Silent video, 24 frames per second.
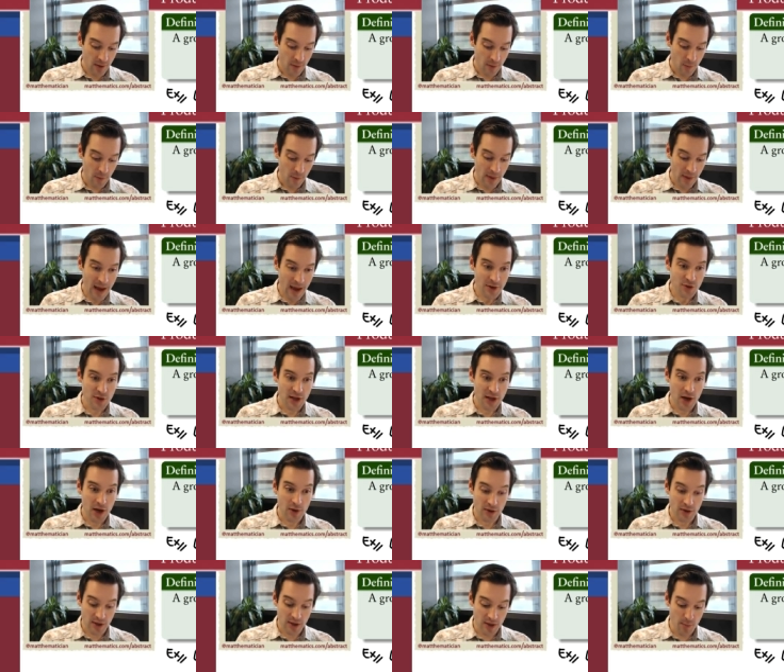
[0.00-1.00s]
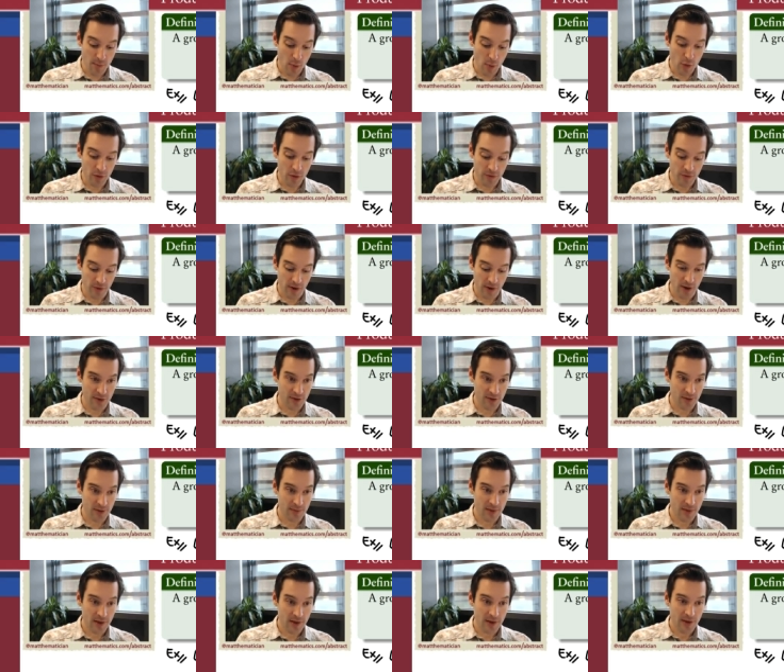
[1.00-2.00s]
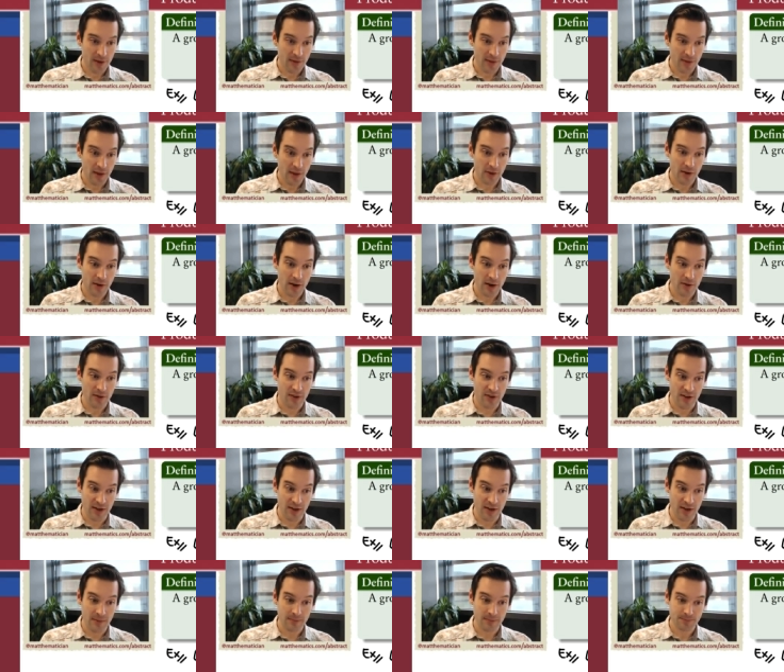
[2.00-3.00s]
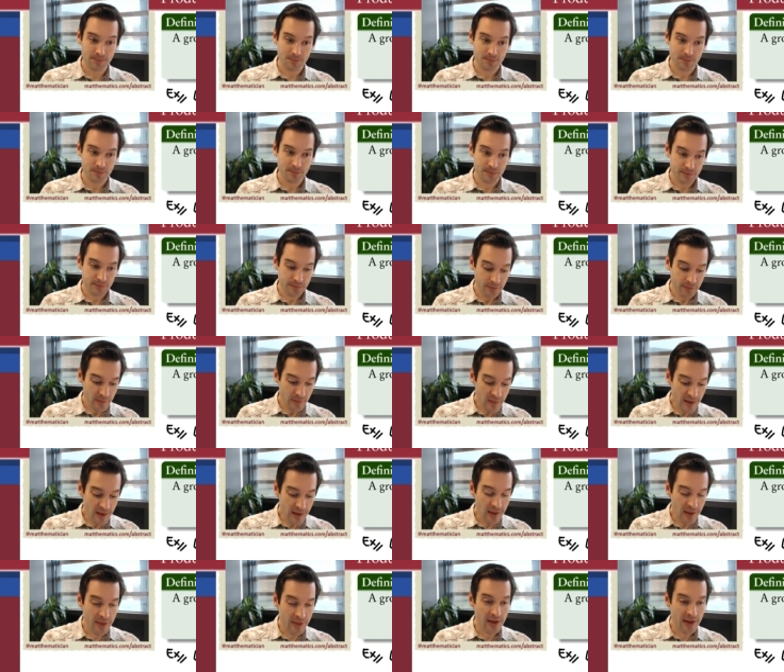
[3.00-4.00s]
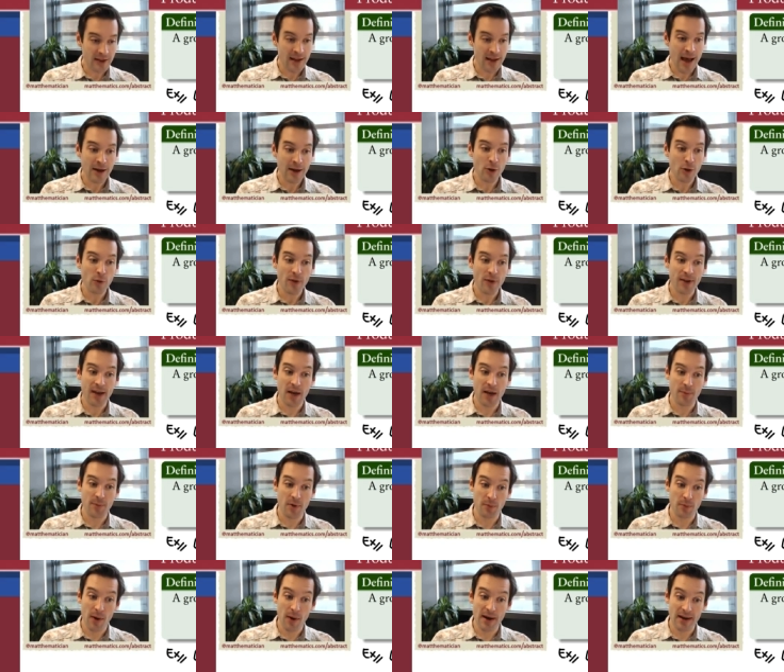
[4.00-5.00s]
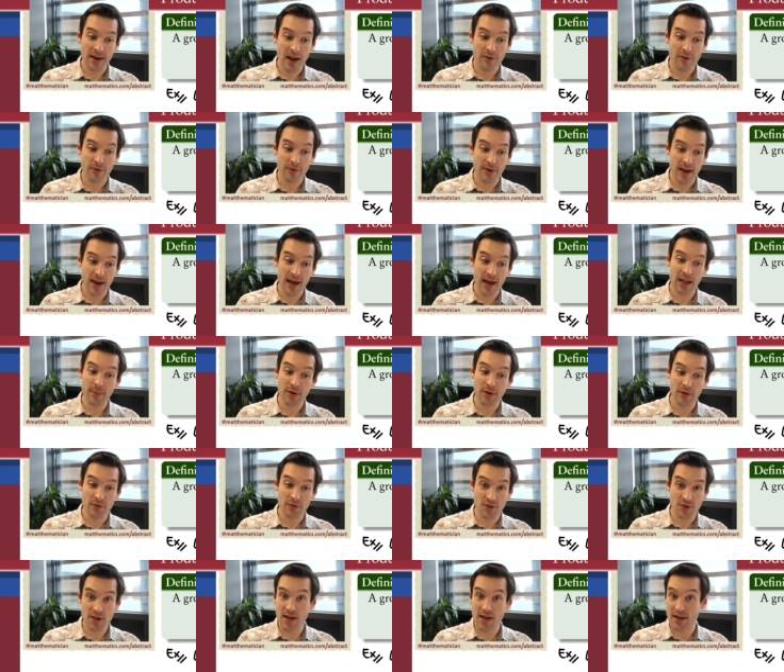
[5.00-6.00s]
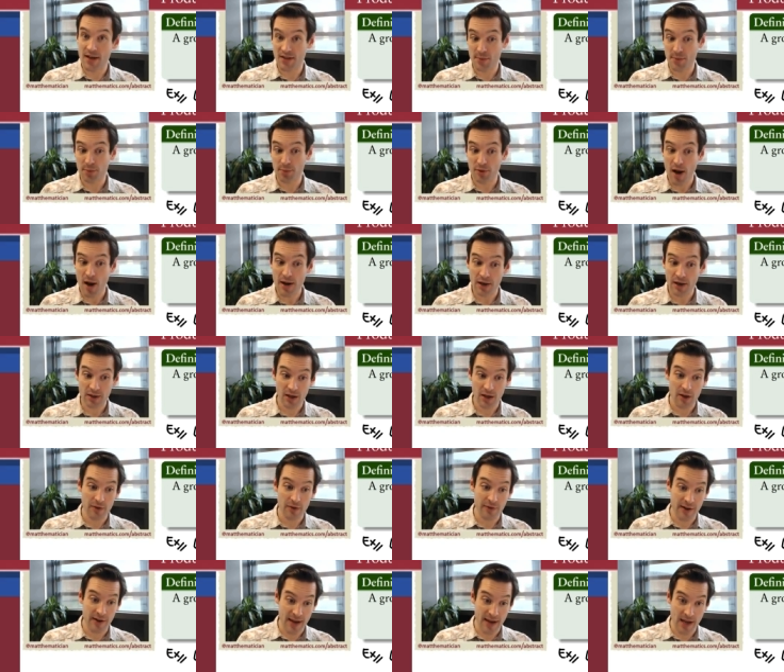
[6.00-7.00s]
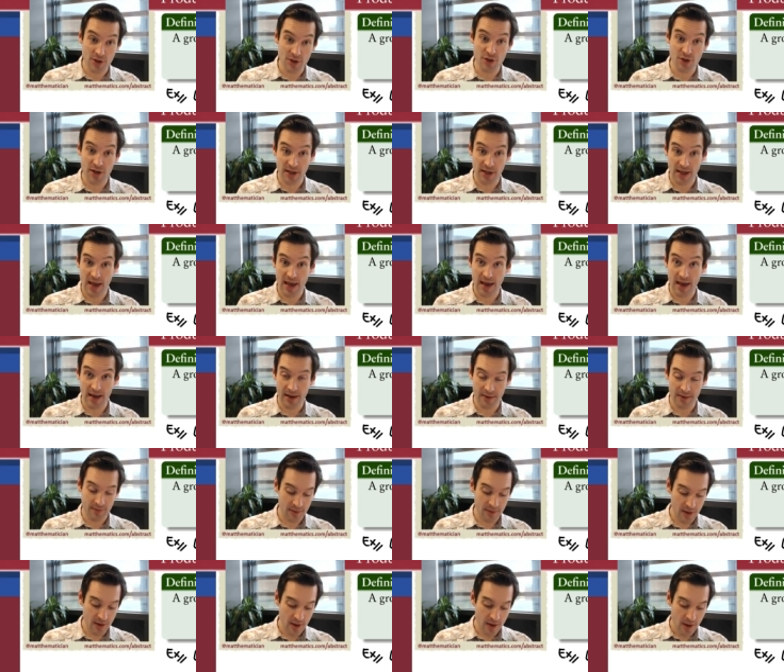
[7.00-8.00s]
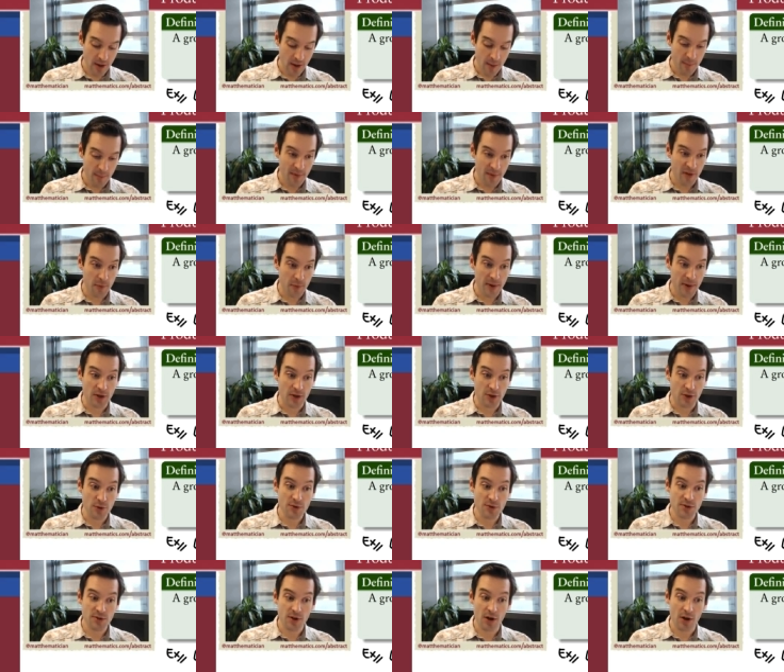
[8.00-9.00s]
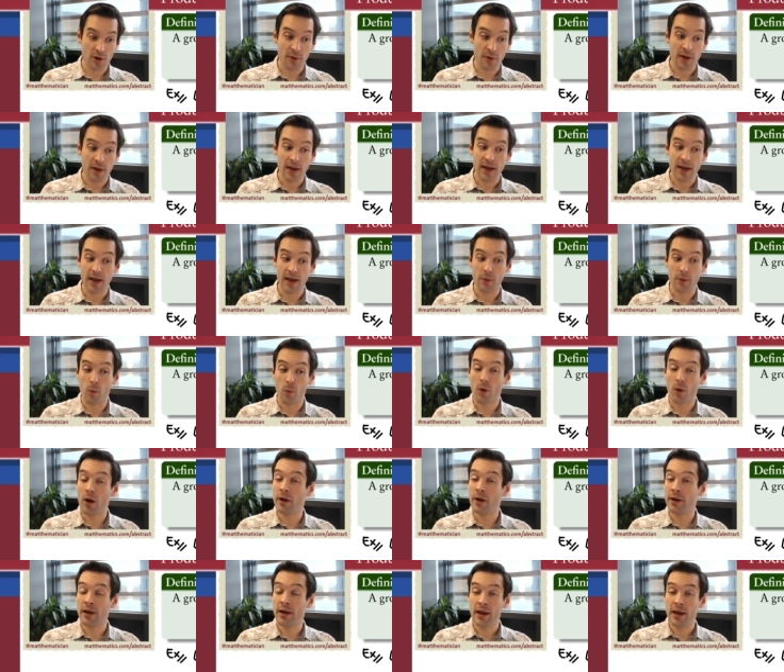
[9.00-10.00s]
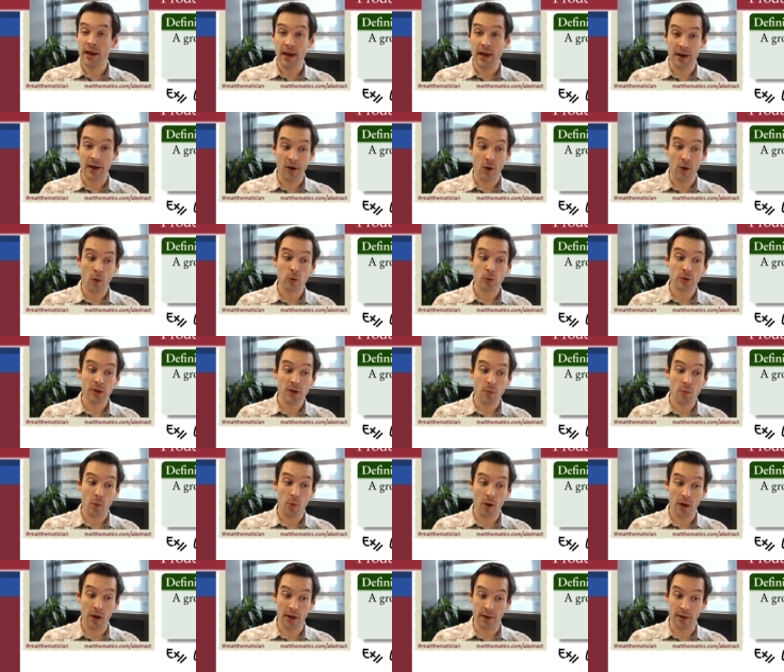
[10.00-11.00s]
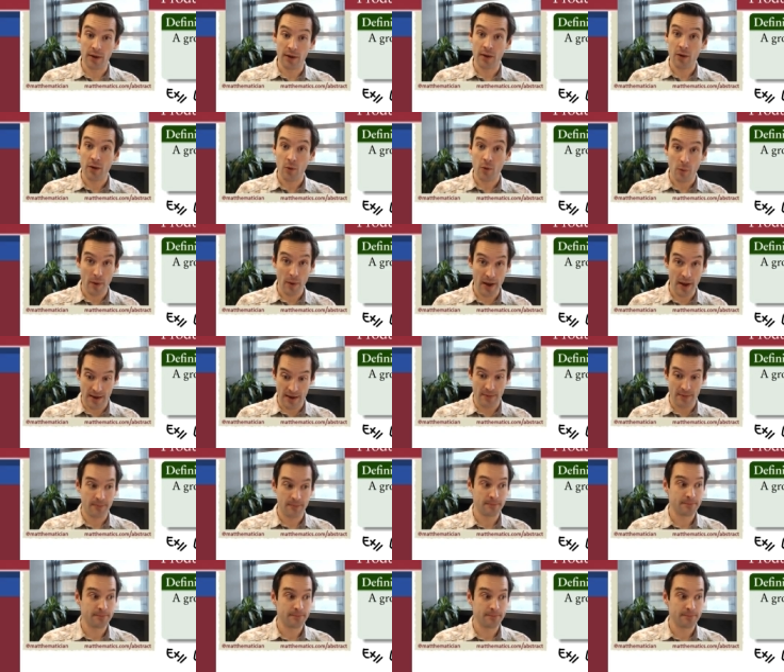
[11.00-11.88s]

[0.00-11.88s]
will actually guarantee more for us. They'll guarantee that not only can we write every element of G as a product of an H and a K, but that we can do so in one and only one way.